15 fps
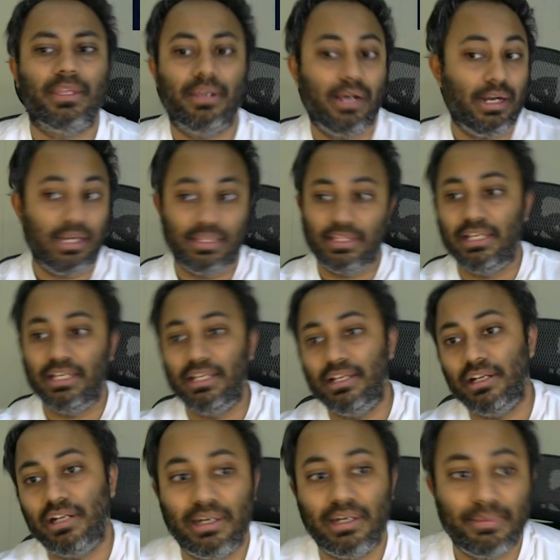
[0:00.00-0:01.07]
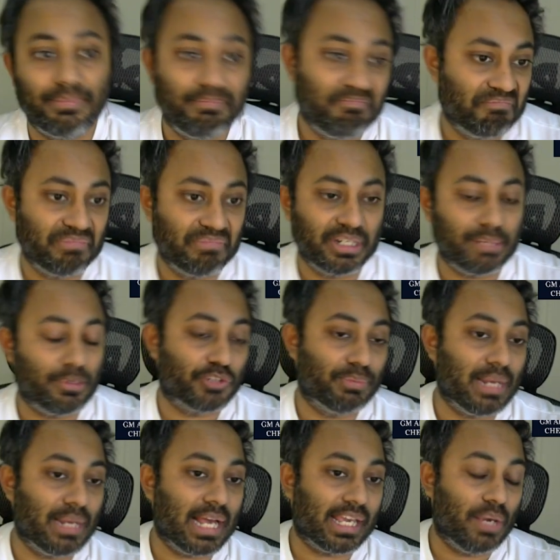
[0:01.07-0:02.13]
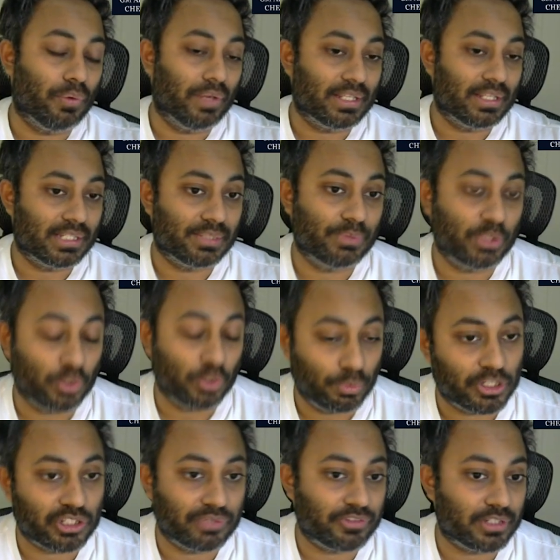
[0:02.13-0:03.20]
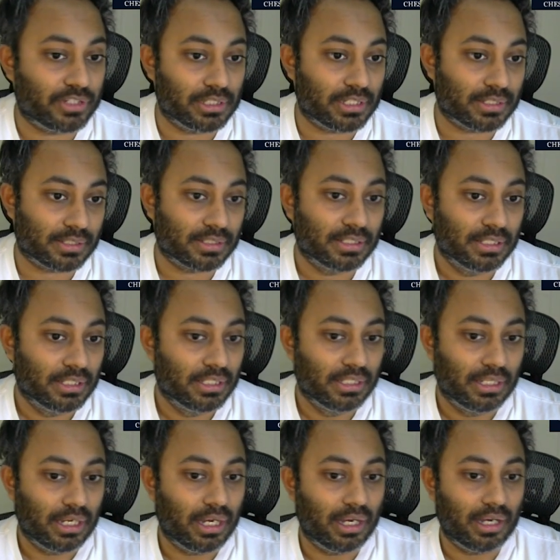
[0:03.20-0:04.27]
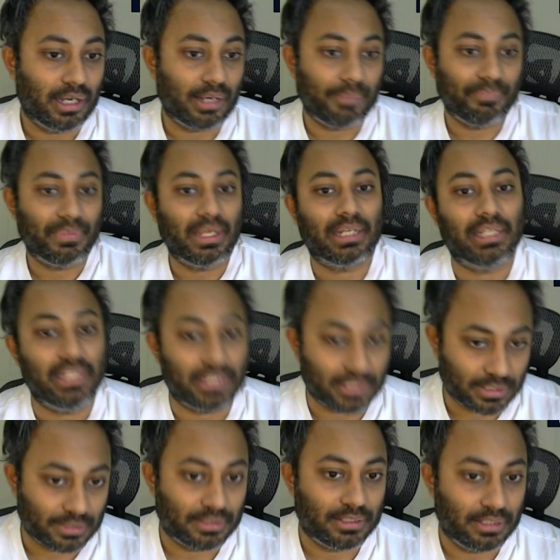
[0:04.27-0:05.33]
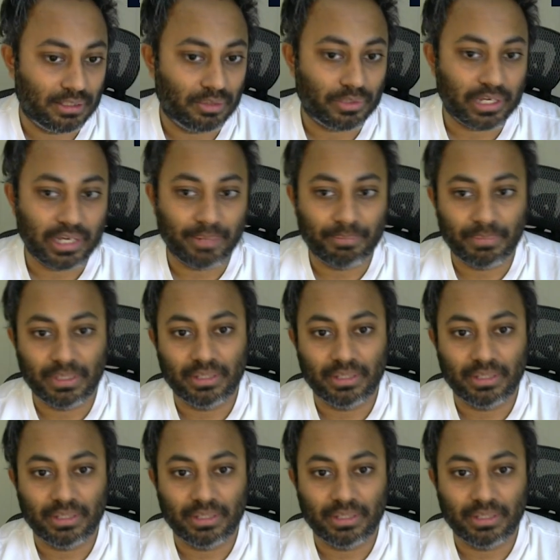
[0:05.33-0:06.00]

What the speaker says: and I think pretty much black equalizes without much difficulties, at least. Okay,